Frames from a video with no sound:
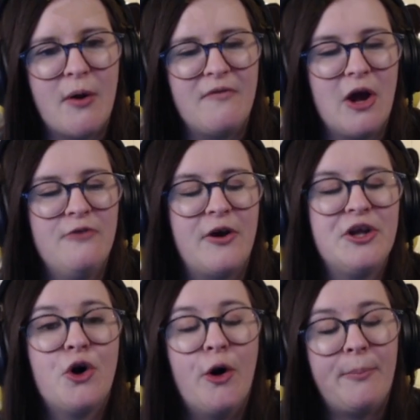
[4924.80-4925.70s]
have, only
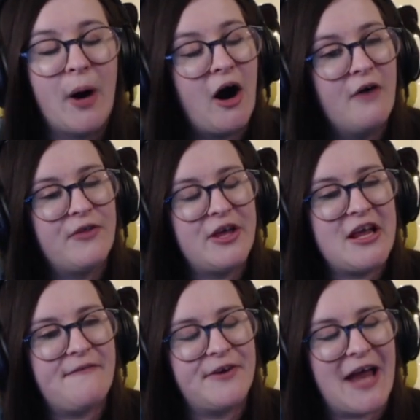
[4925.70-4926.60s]
caught part of
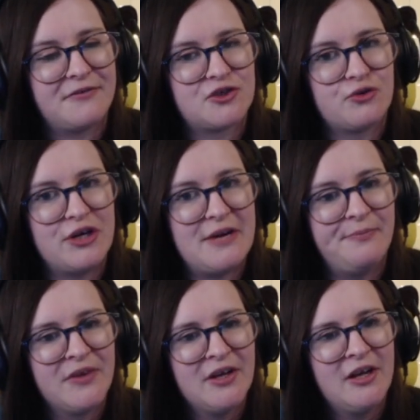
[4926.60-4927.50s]
the FNAF stream,
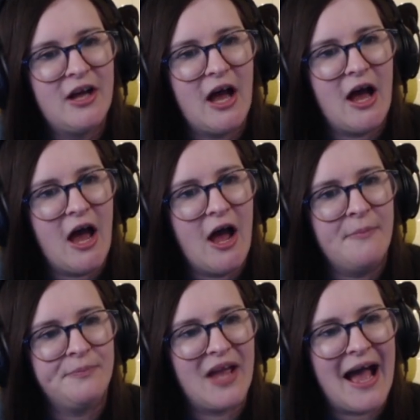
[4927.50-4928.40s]

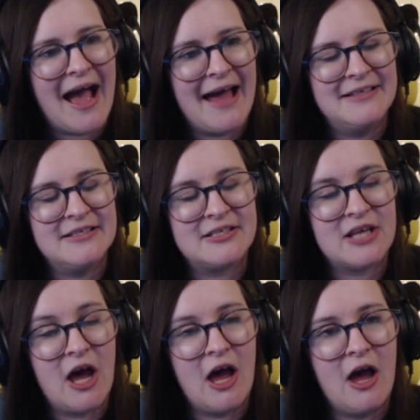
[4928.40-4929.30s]
um, and
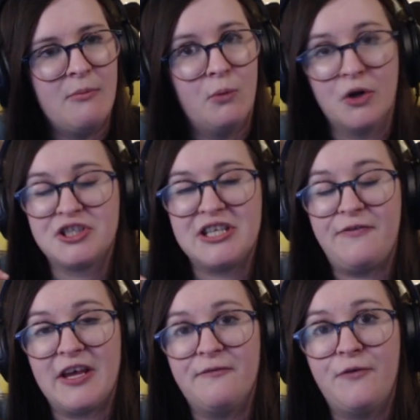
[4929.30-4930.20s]
um, want to see the
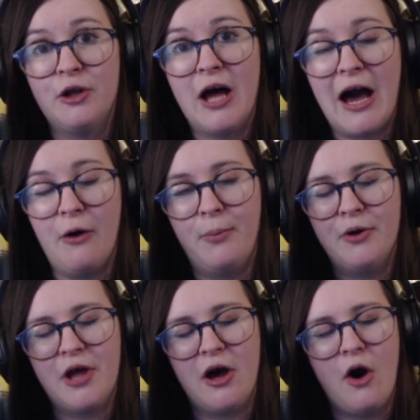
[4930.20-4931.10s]
thing in full, I will
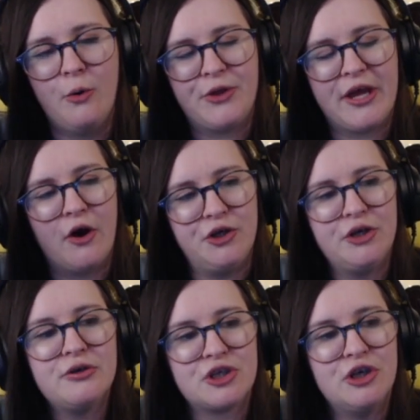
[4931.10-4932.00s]
put the whole thing on
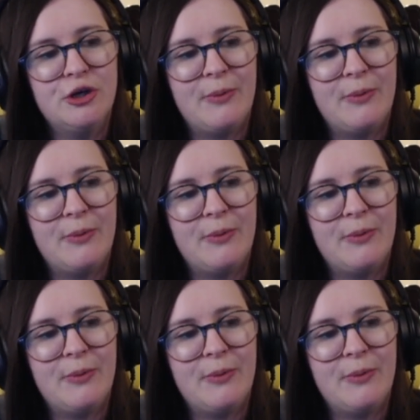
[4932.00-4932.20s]
YouTube.